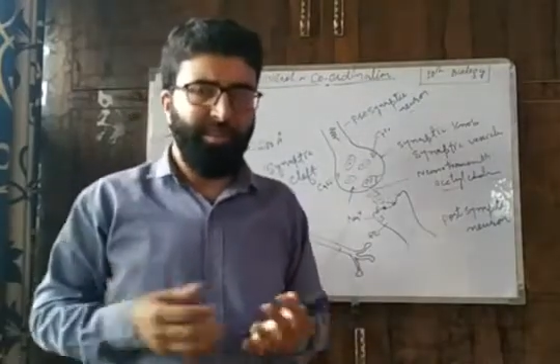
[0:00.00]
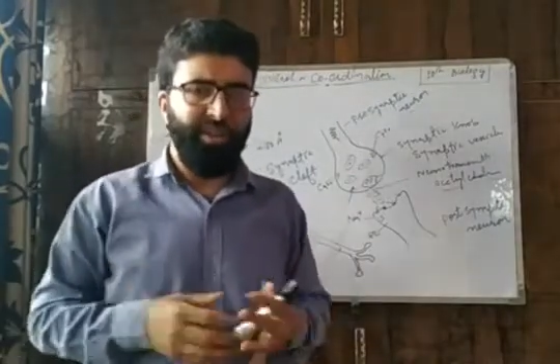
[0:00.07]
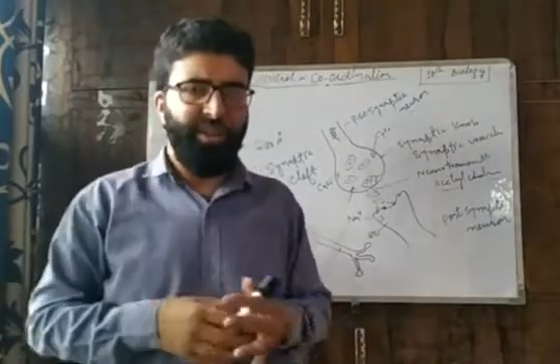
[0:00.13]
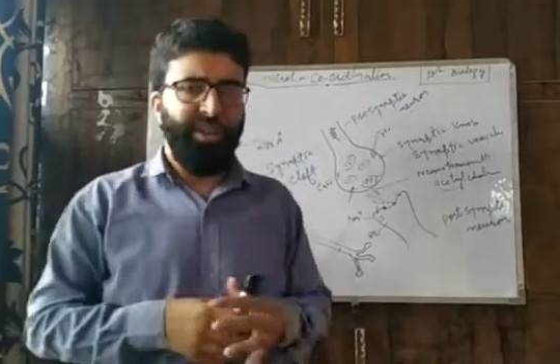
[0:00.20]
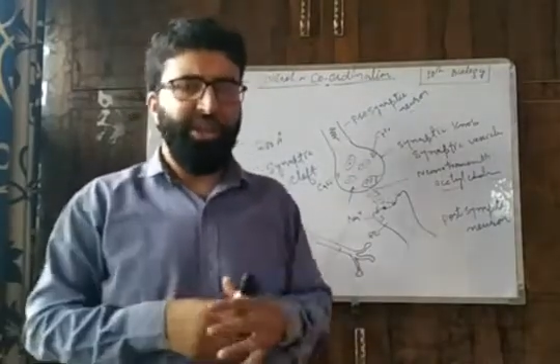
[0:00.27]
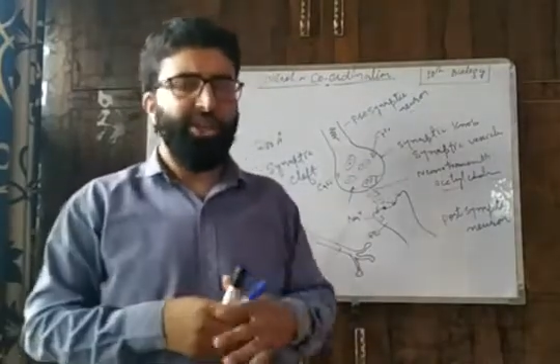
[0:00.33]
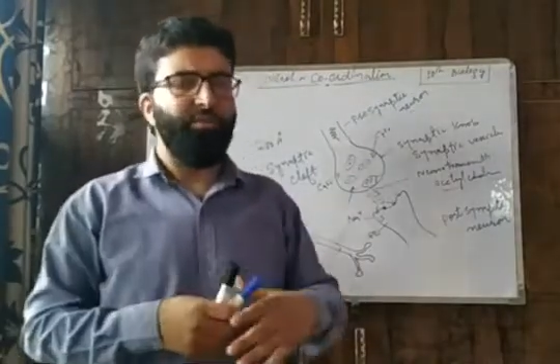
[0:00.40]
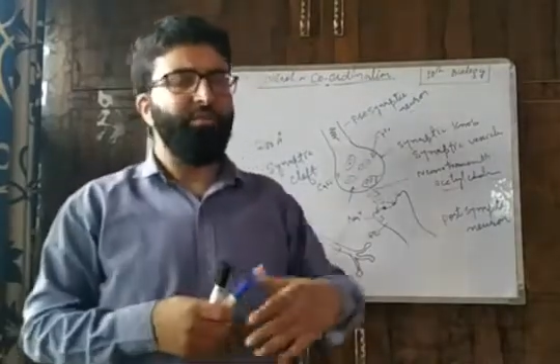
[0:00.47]

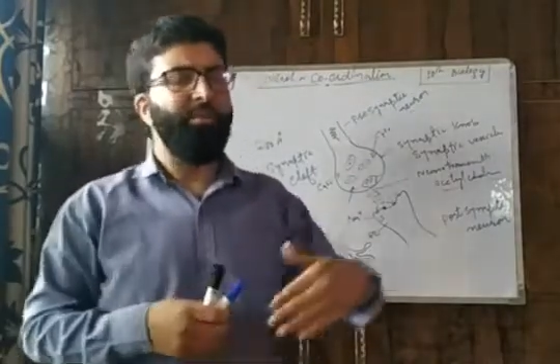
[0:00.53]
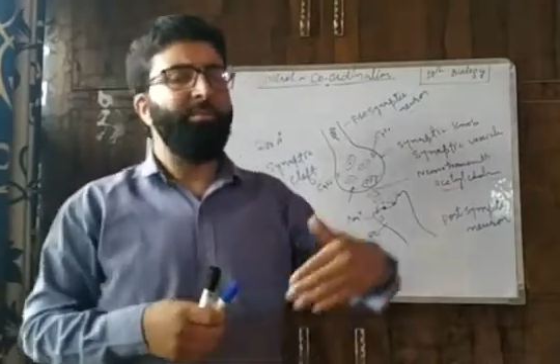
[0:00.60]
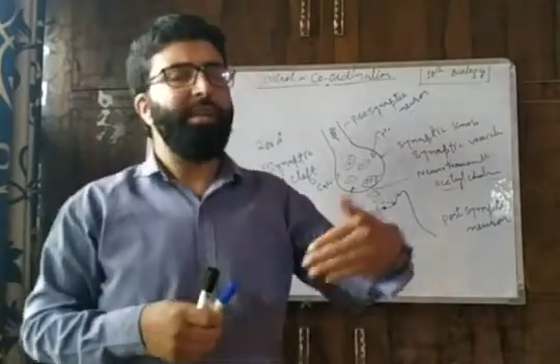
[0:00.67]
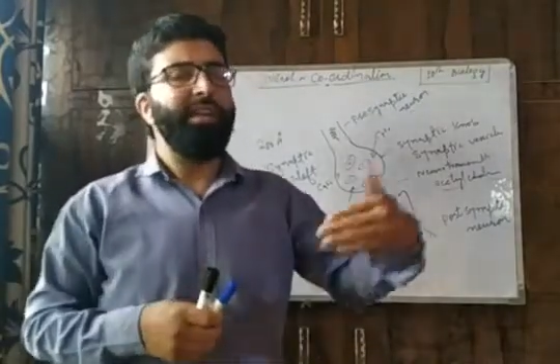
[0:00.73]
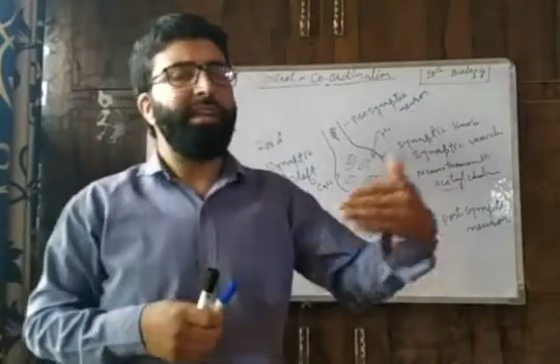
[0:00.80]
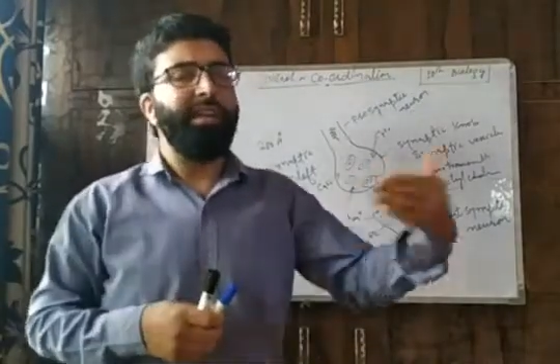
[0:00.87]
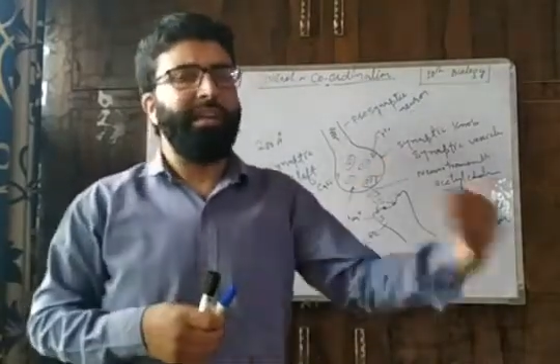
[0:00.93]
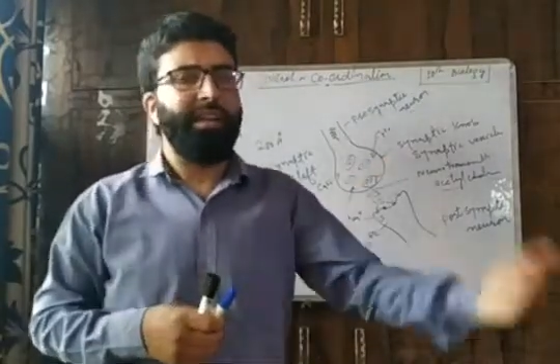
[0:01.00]
it will
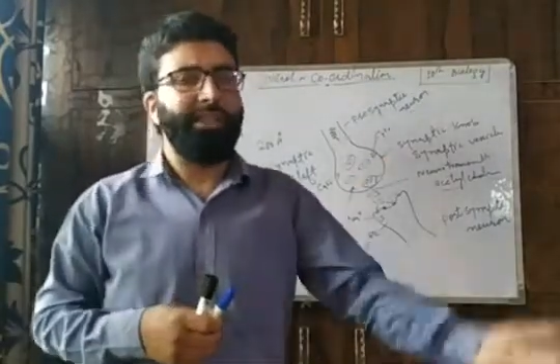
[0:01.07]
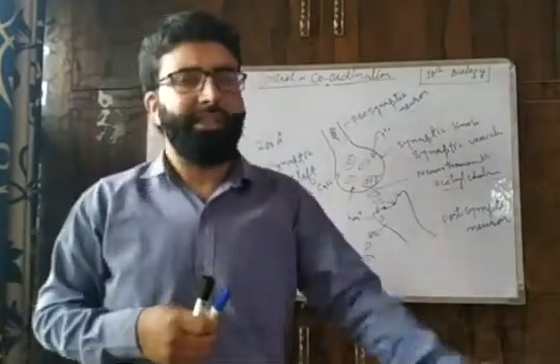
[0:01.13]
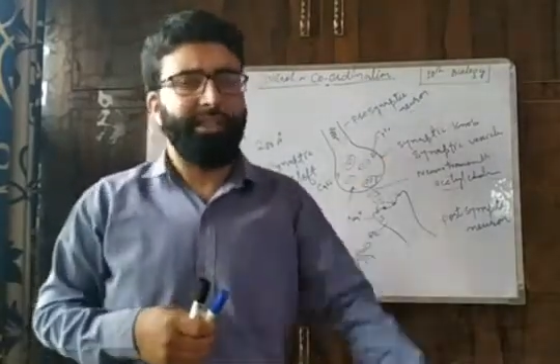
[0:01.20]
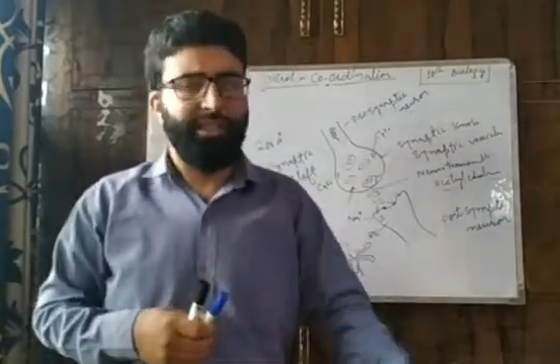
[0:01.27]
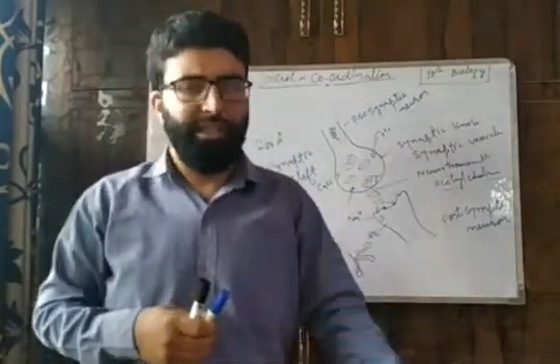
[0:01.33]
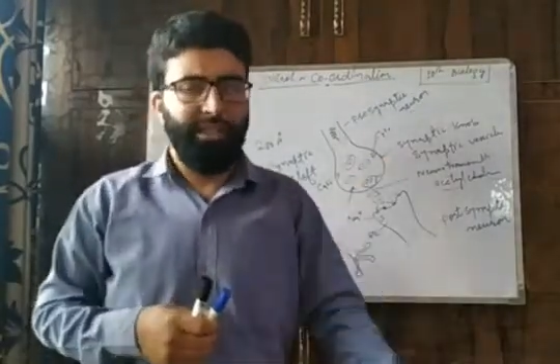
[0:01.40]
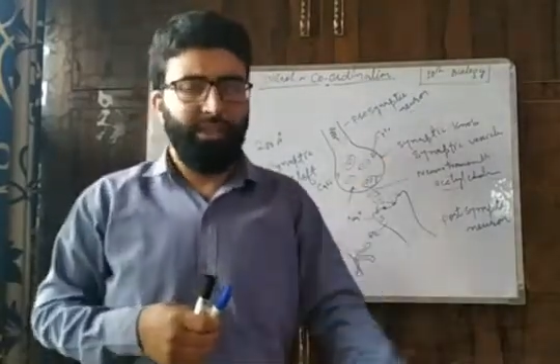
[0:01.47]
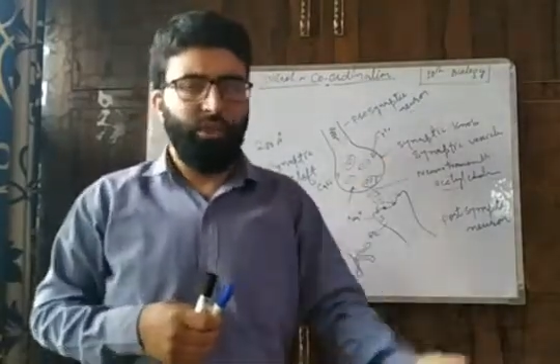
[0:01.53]
make other
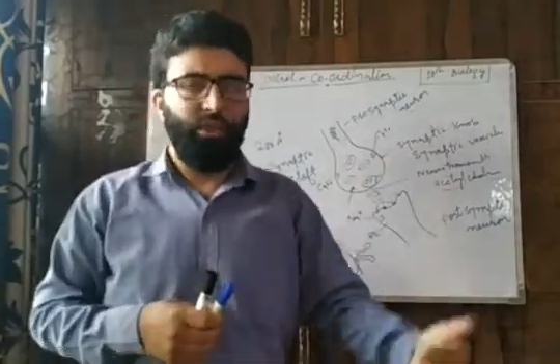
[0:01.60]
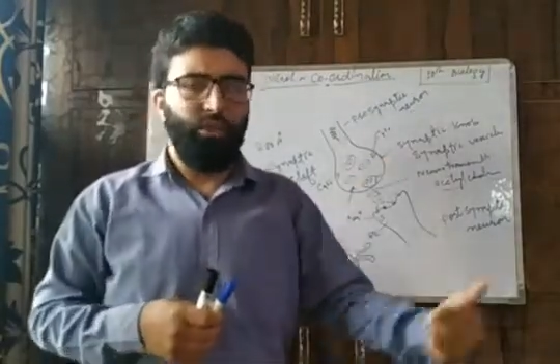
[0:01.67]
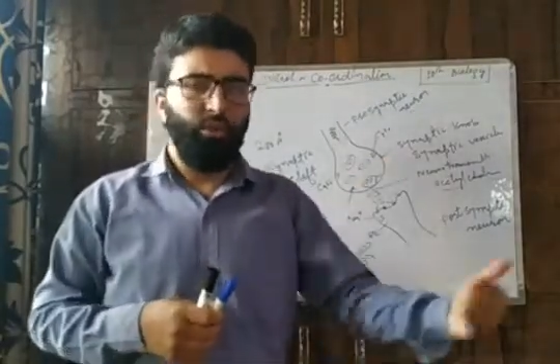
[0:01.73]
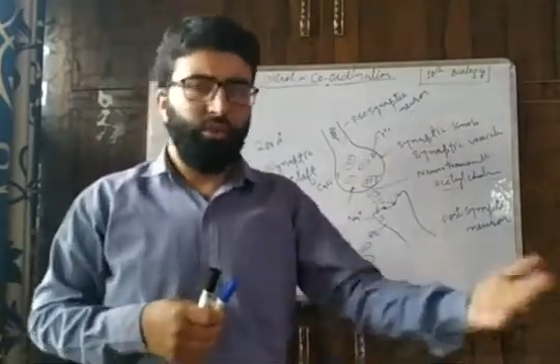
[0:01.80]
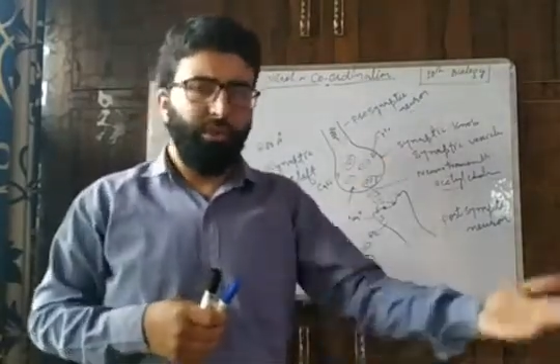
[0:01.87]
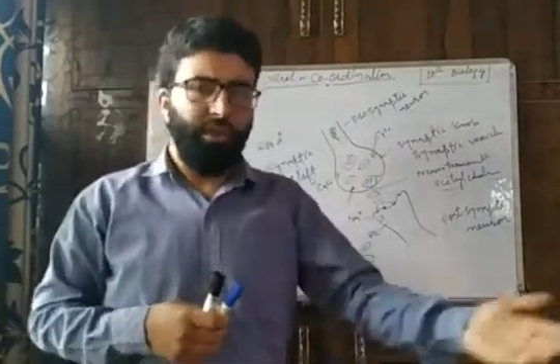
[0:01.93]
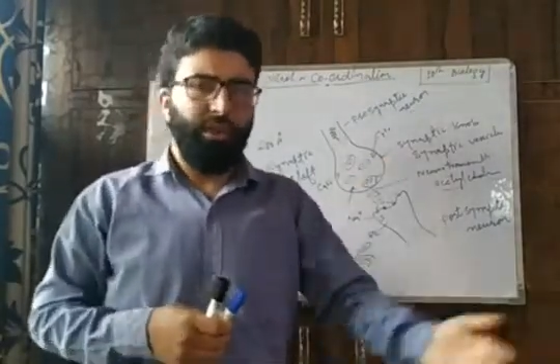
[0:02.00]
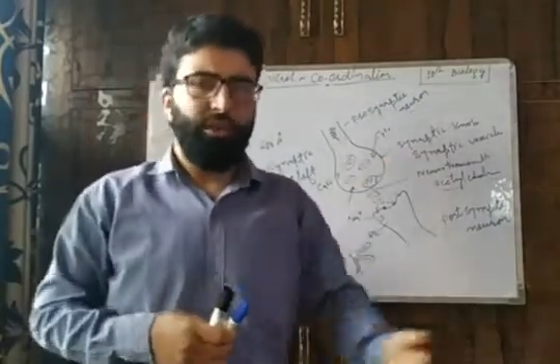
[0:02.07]
to
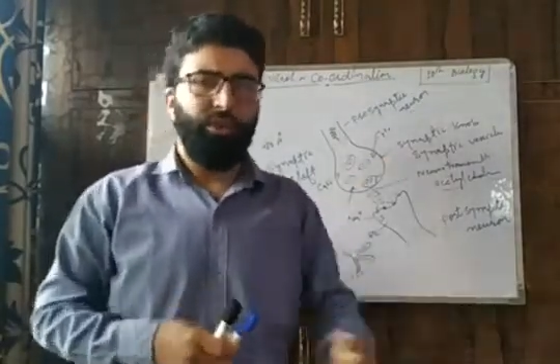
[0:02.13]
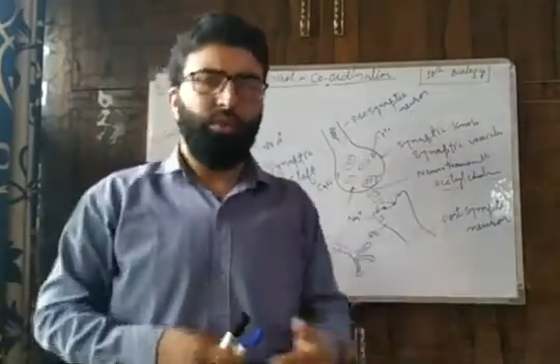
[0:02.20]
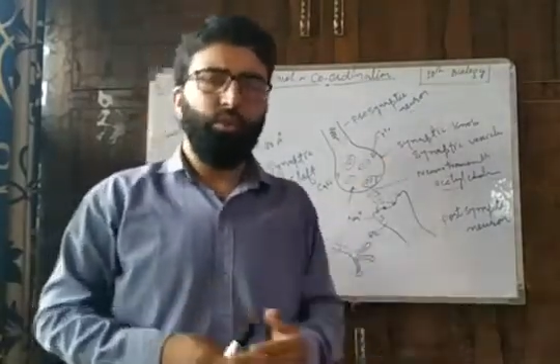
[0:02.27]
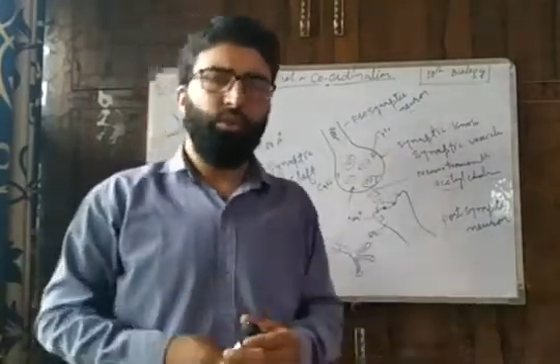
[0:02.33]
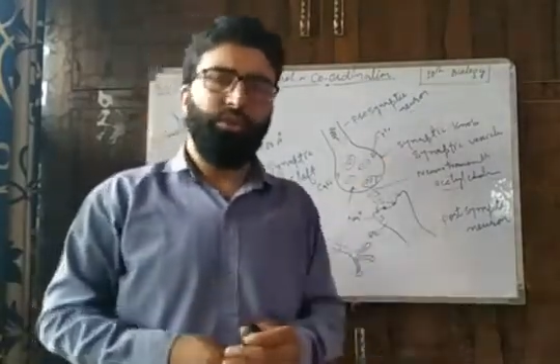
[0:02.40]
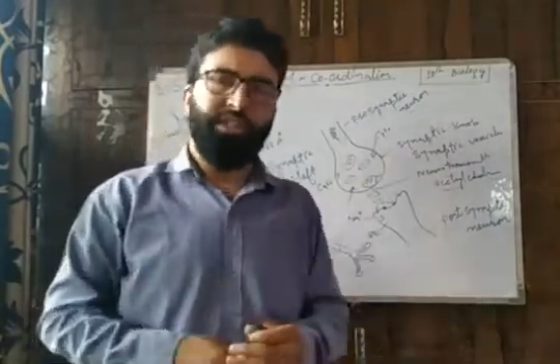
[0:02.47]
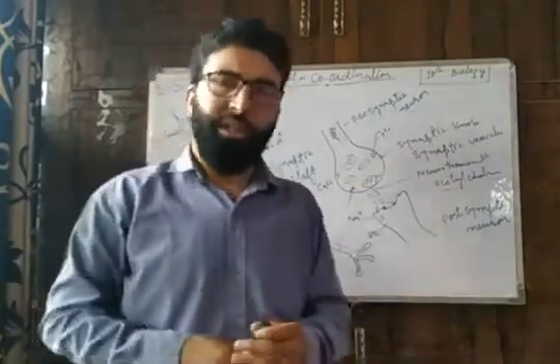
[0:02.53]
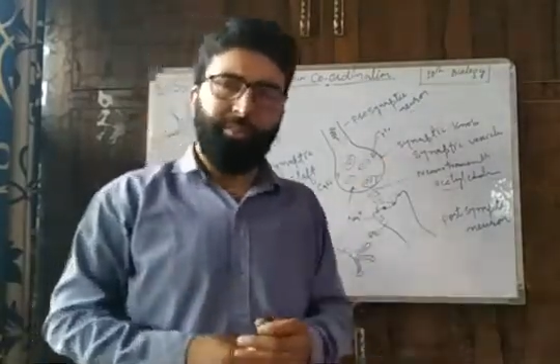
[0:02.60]
do
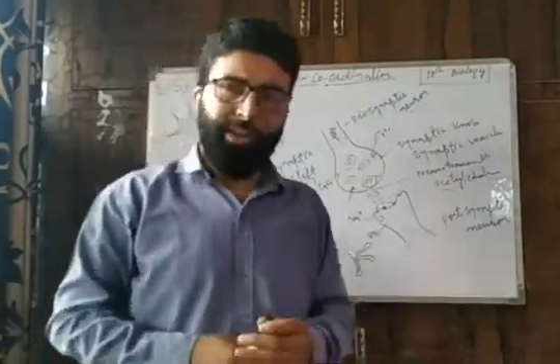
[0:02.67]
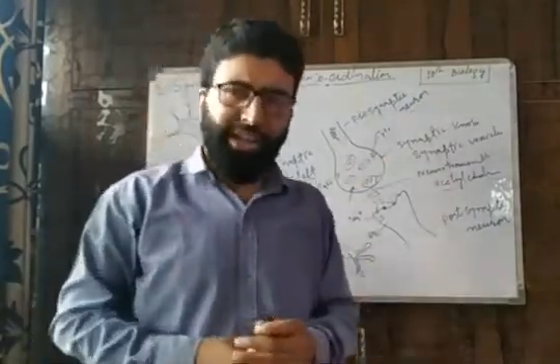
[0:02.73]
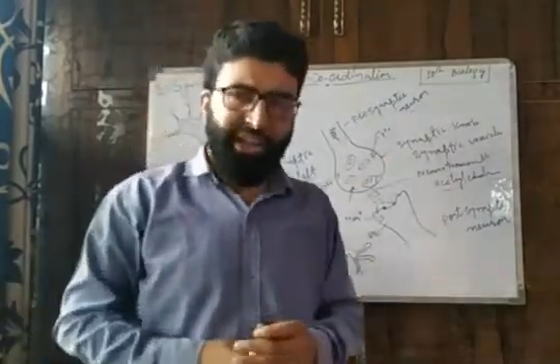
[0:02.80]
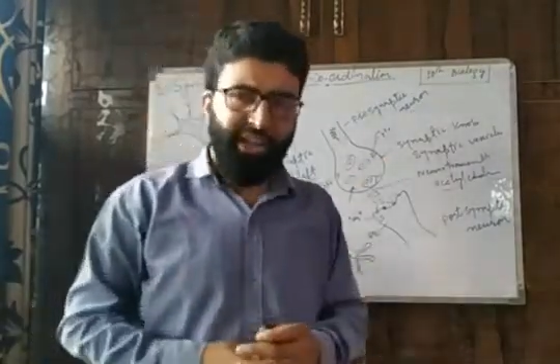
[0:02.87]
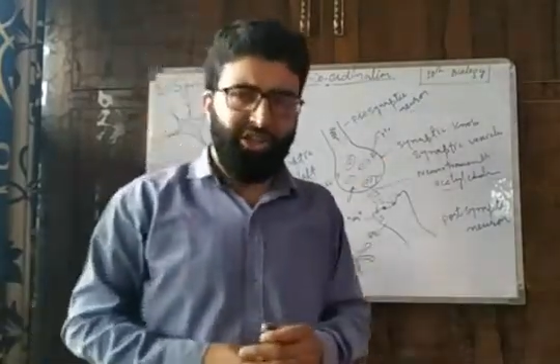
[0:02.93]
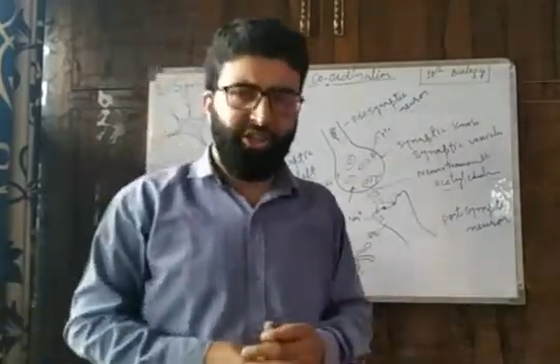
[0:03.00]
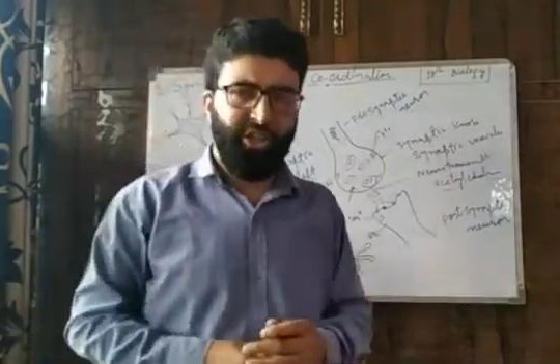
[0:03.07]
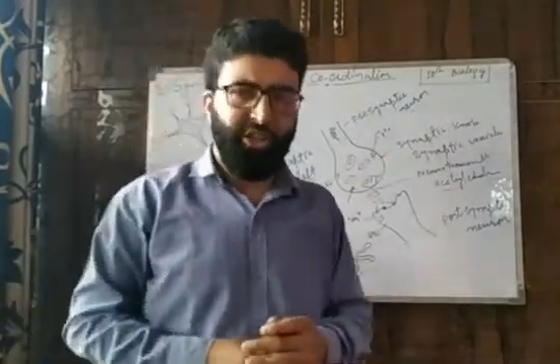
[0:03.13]
some
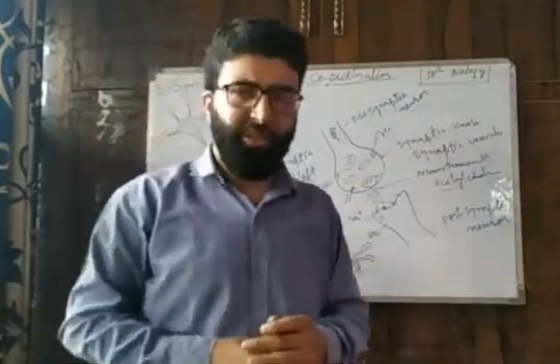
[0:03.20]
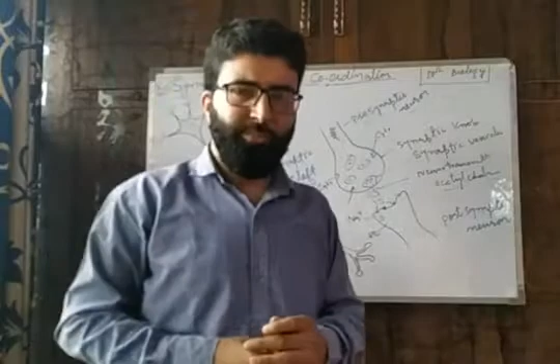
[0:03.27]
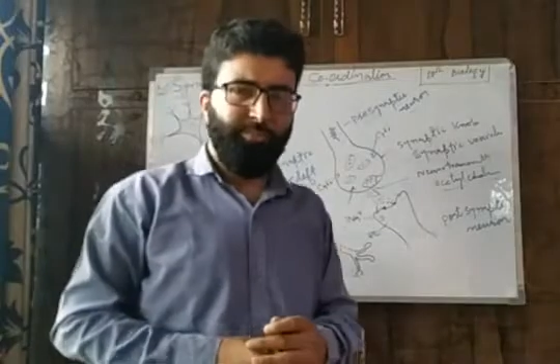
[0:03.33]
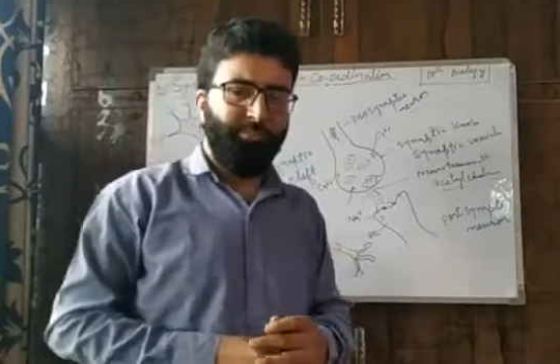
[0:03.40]
action.